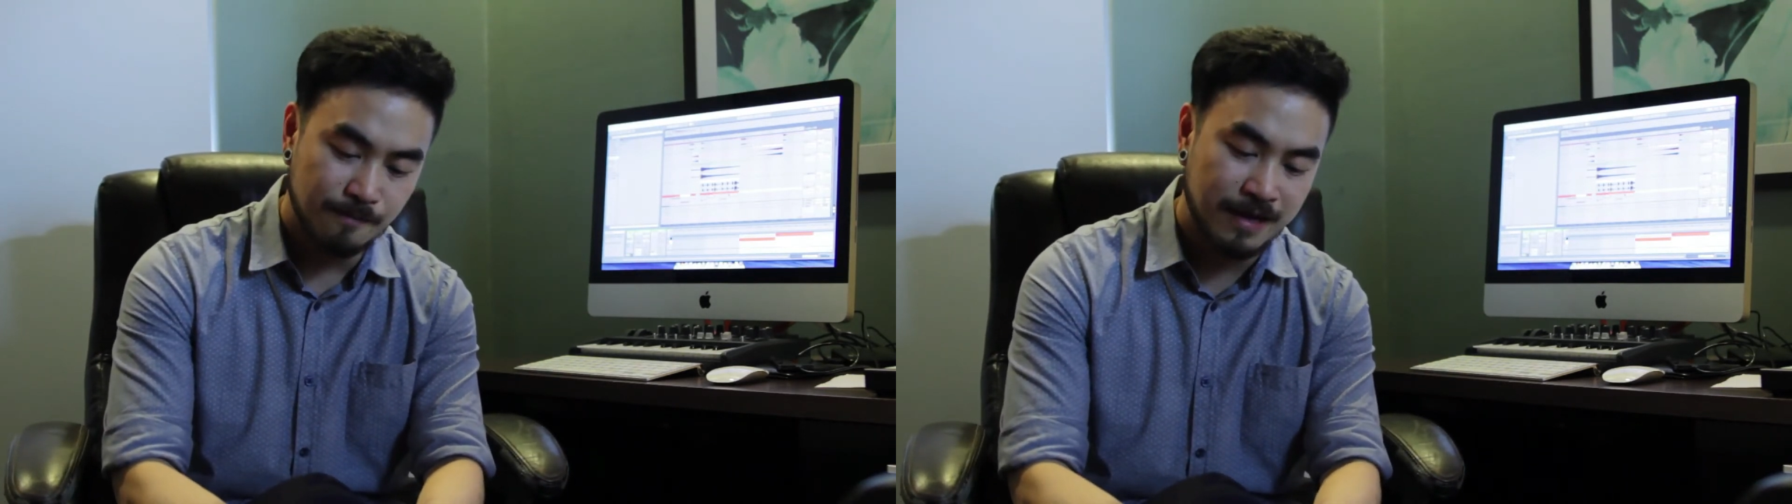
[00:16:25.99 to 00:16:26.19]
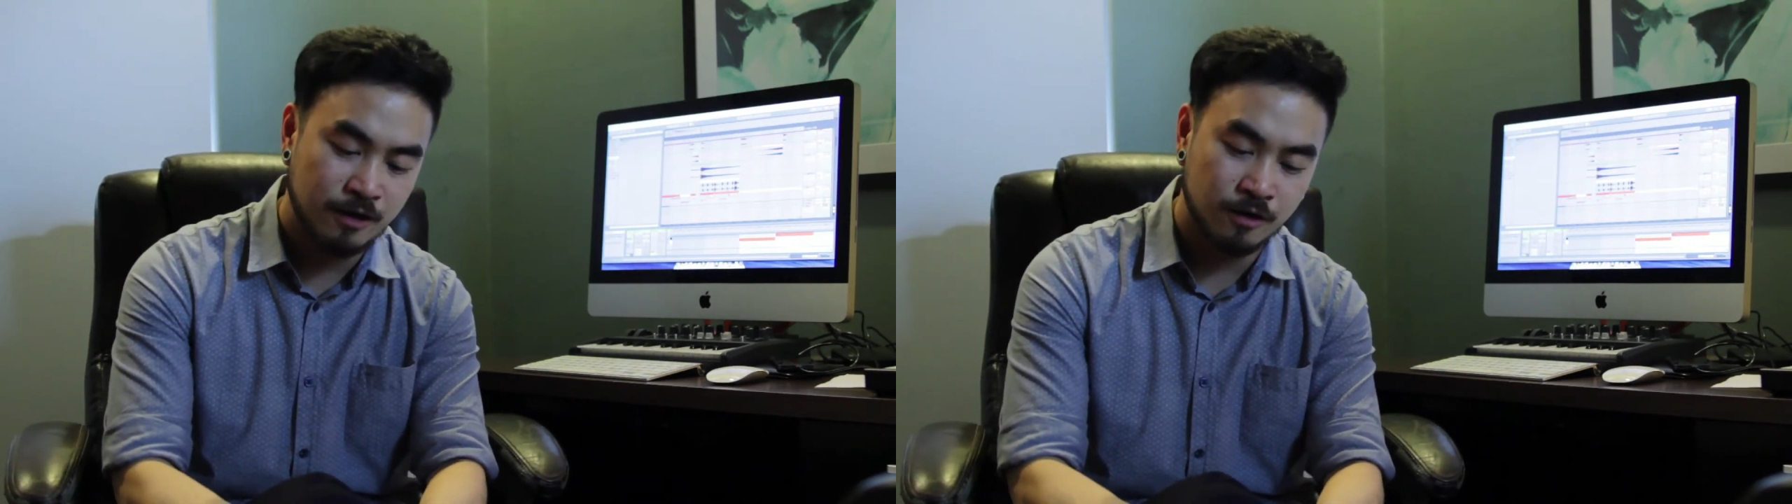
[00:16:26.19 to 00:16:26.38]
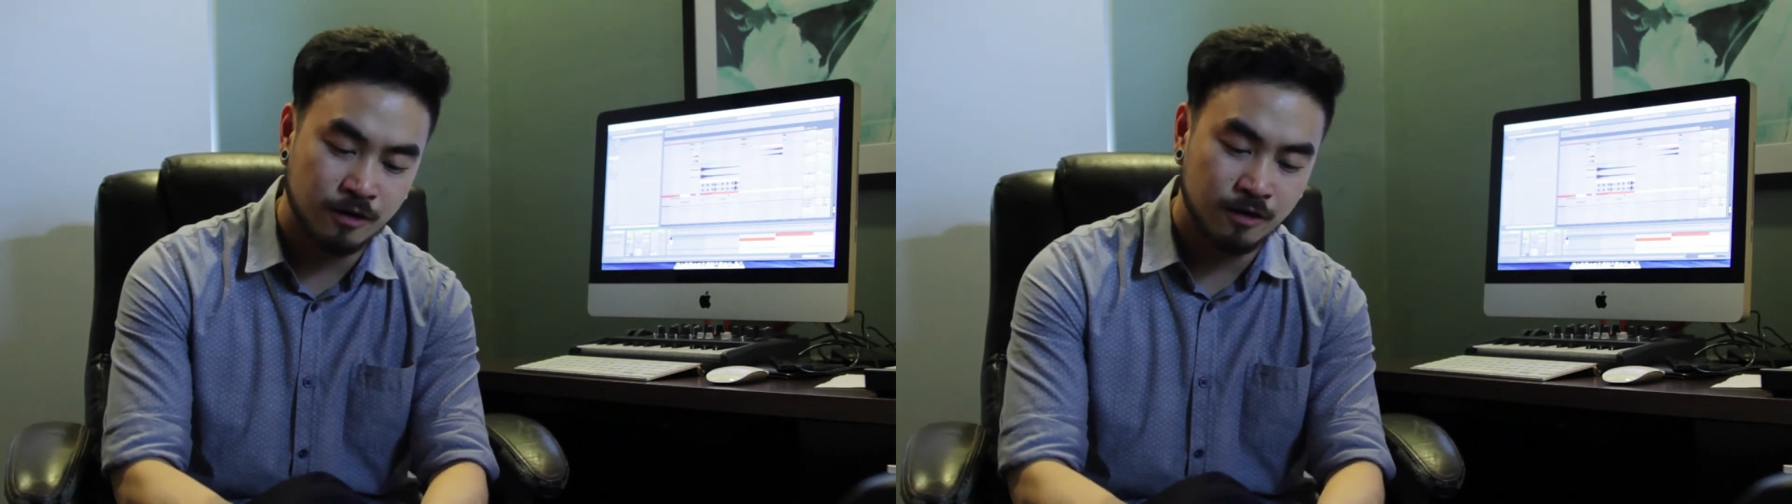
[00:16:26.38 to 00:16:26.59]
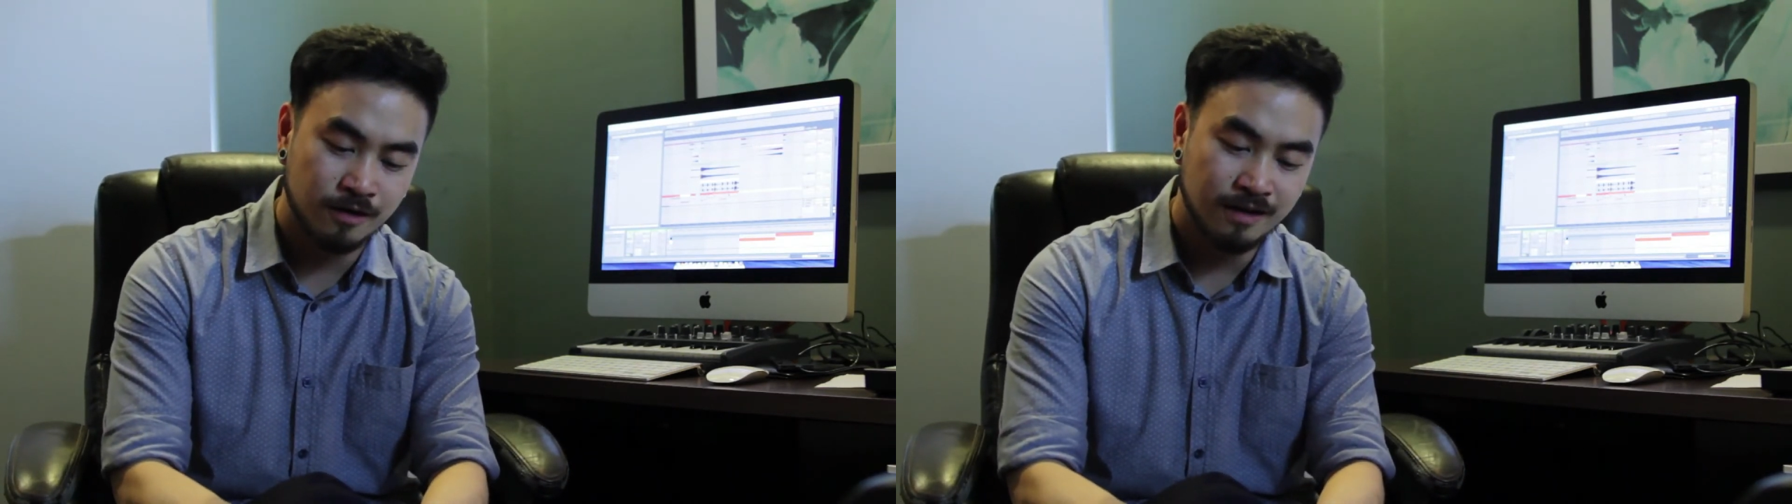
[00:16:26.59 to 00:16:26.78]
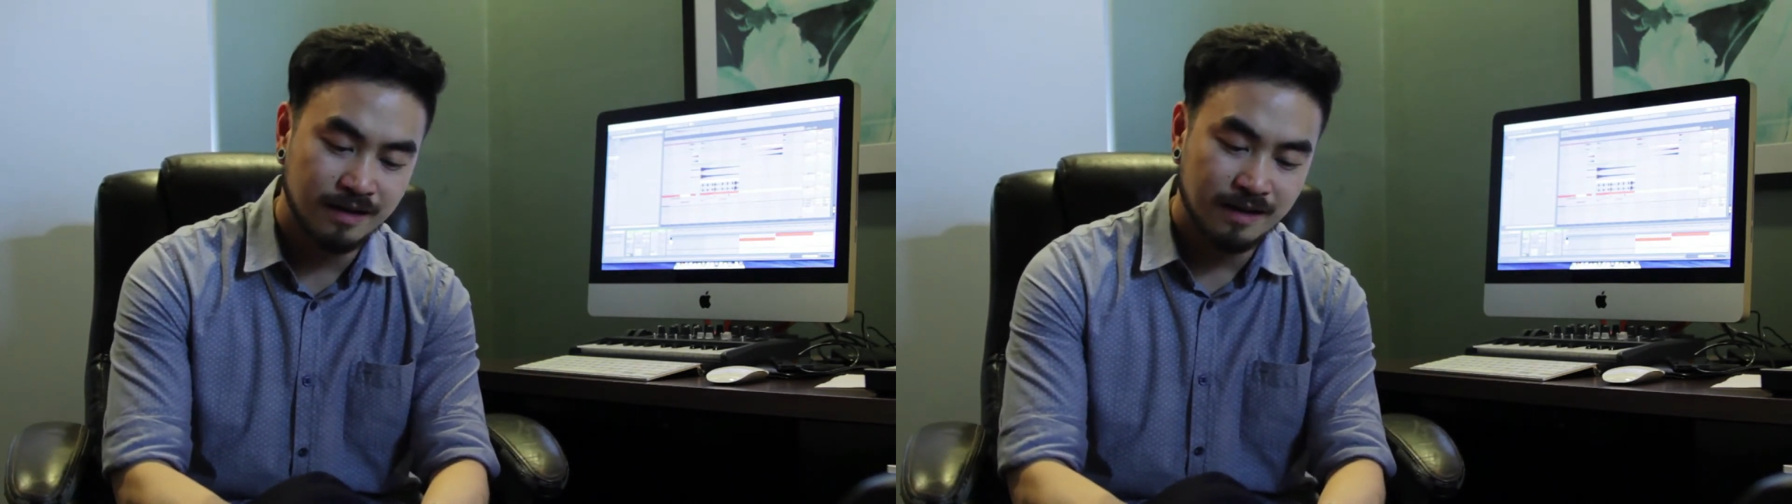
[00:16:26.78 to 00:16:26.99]

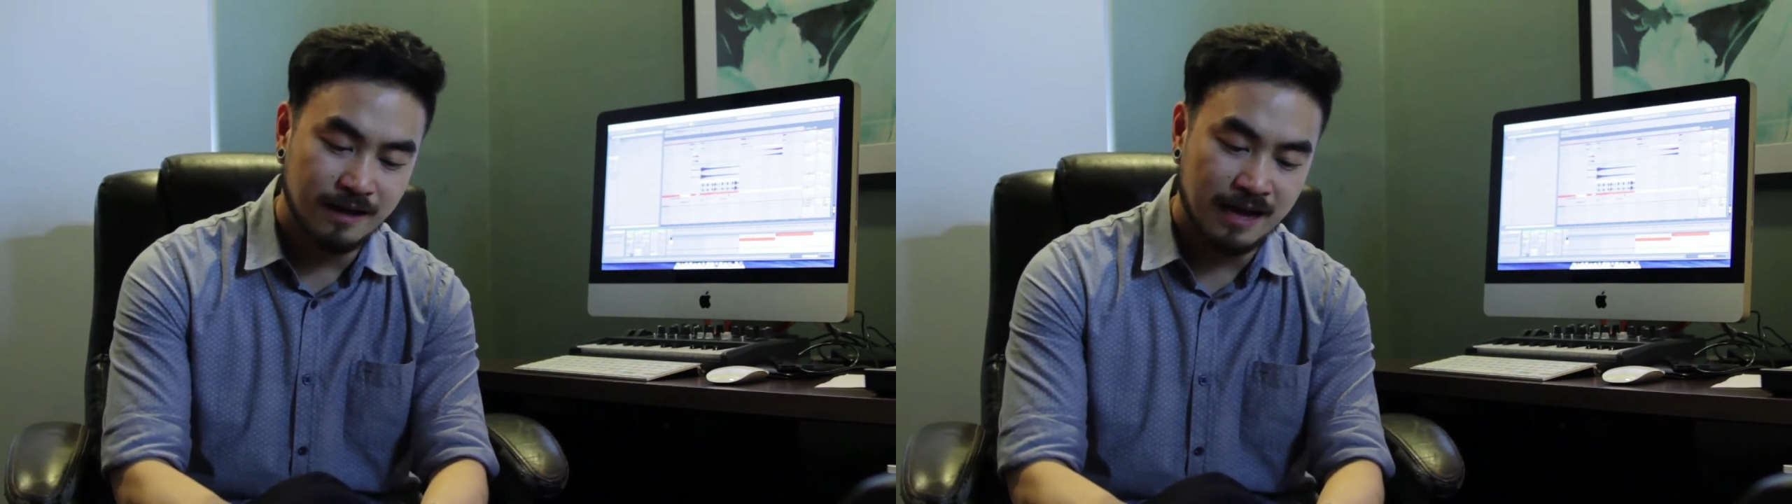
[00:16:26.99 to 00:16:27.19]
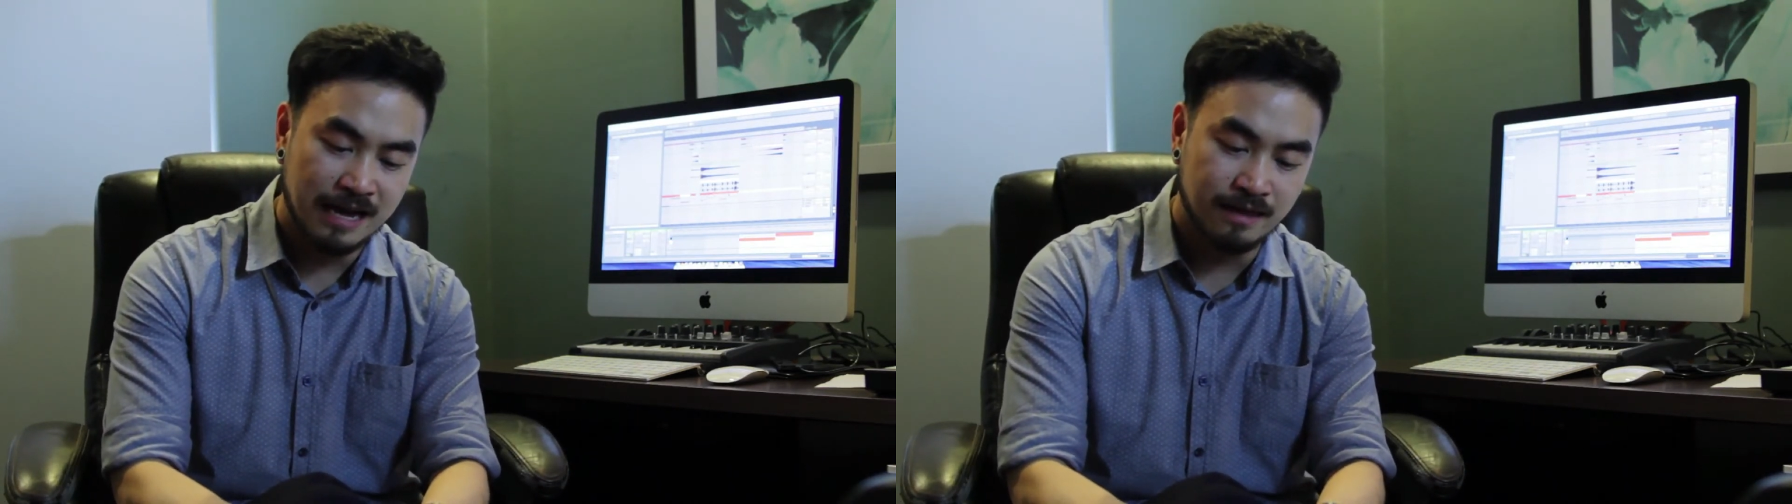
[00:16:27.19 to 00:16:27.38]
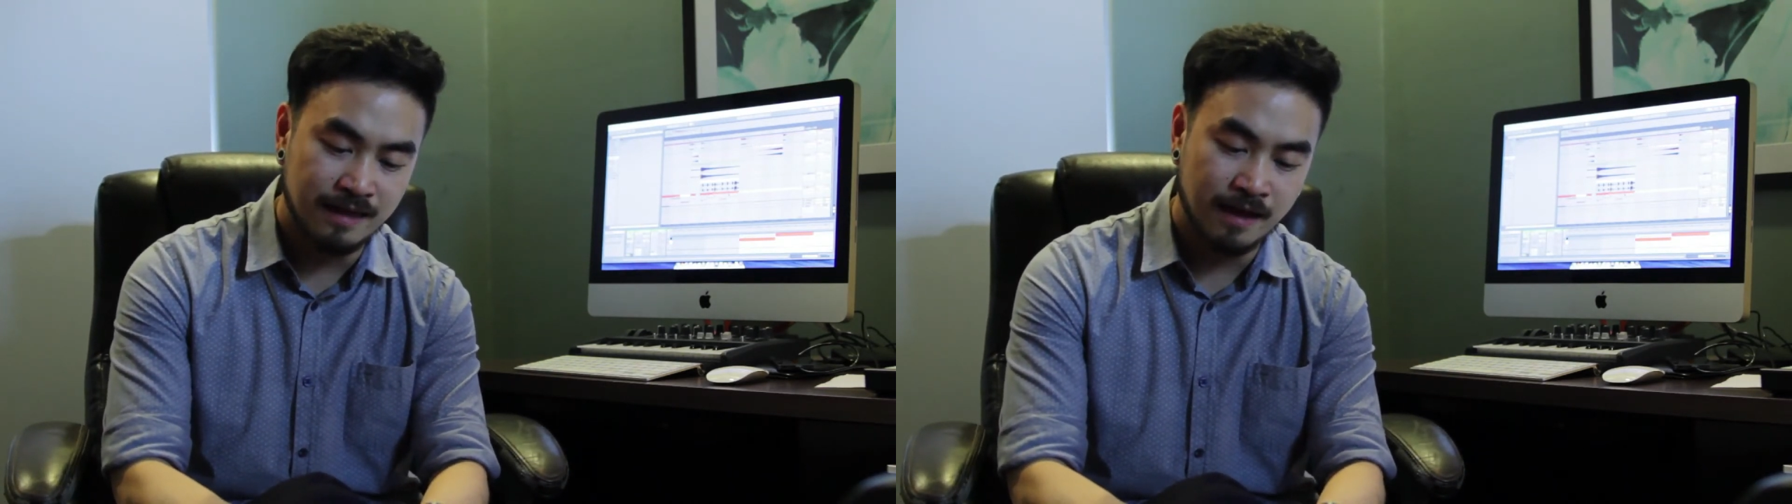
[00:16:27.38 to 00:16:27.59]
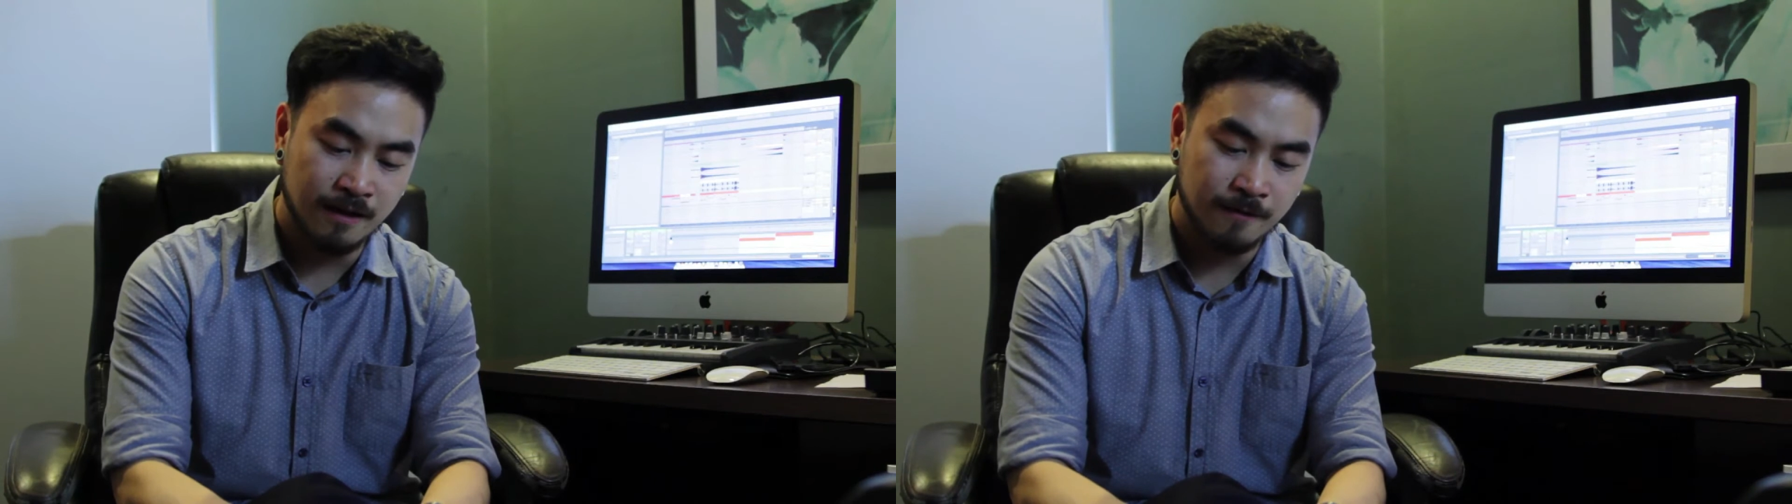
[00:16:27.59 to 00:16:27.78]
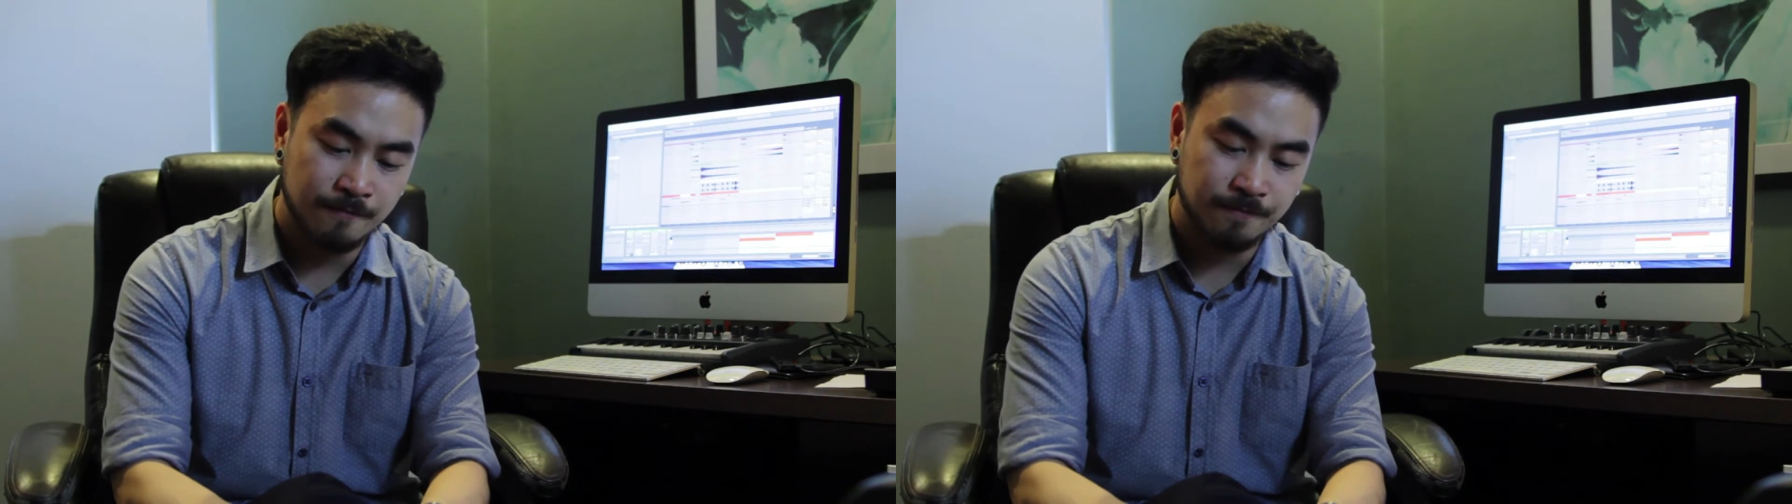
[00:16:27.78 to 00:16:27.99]
Pero I think